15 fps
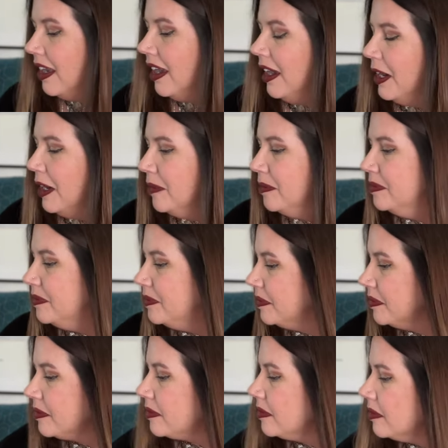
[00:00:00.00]
Um,
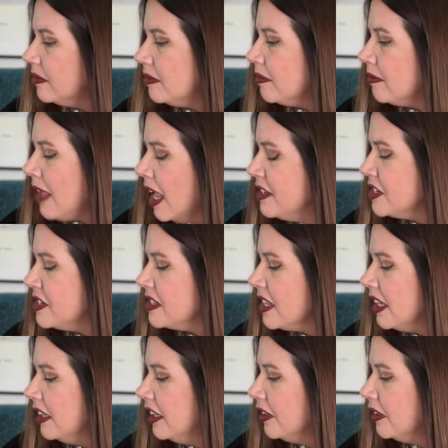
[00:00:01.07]
it's just
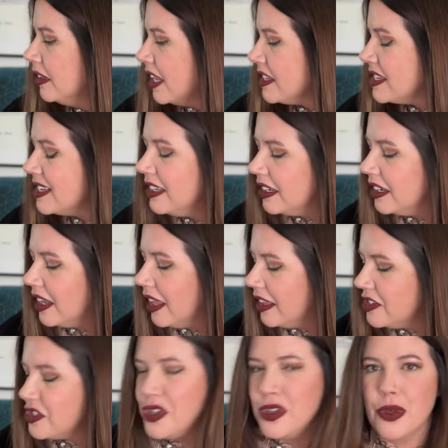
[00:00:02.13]
like a little lesson
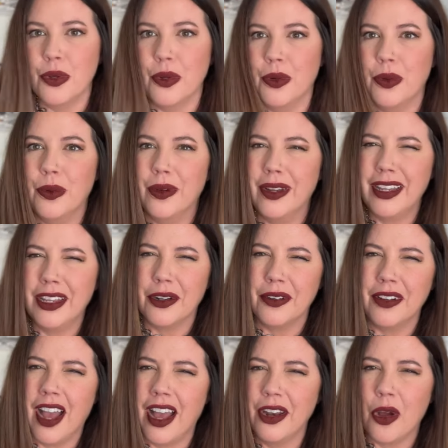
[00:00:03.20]
to, you know,
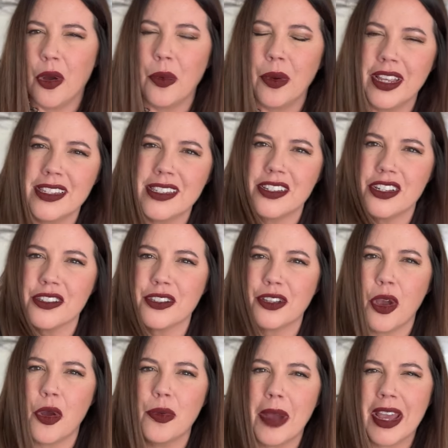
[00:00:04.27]
not always just
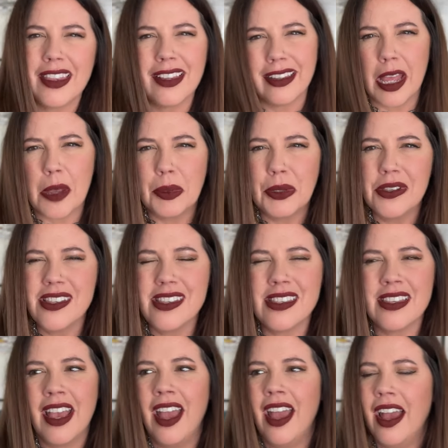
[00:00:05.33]
go by the labels.
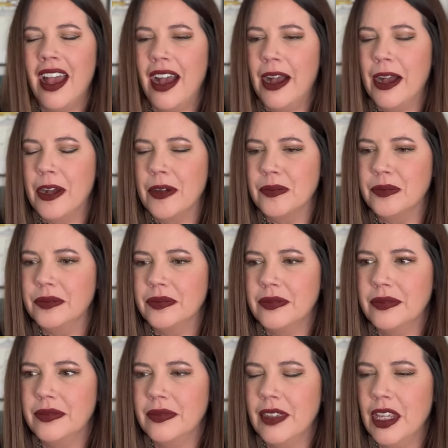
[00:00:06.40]
Um,
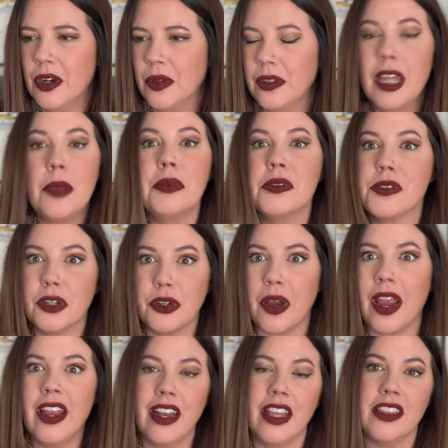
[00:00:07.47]
You know, labels are
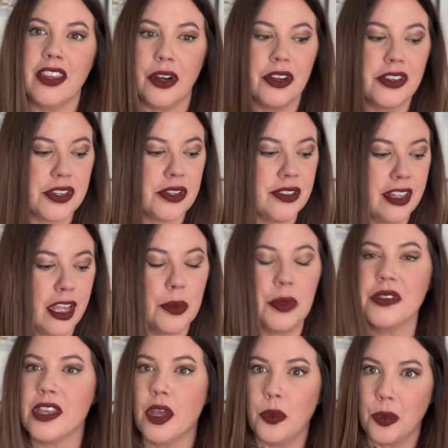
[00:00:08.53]
great, and there are certain
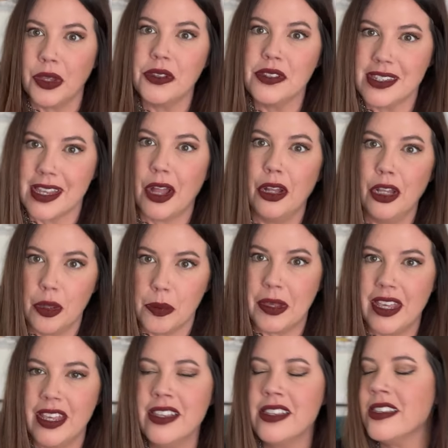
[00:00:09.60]
labels that will sell a
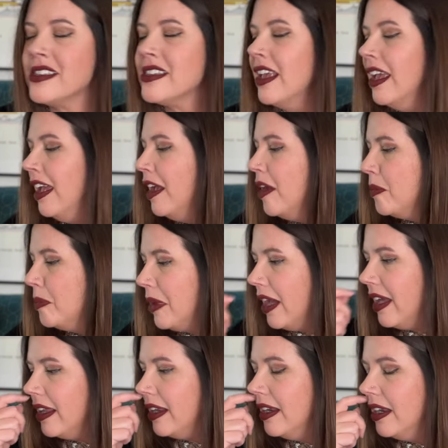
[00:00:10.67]
piece,
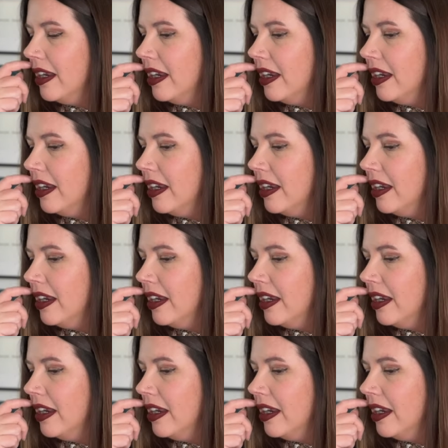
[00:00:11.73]
but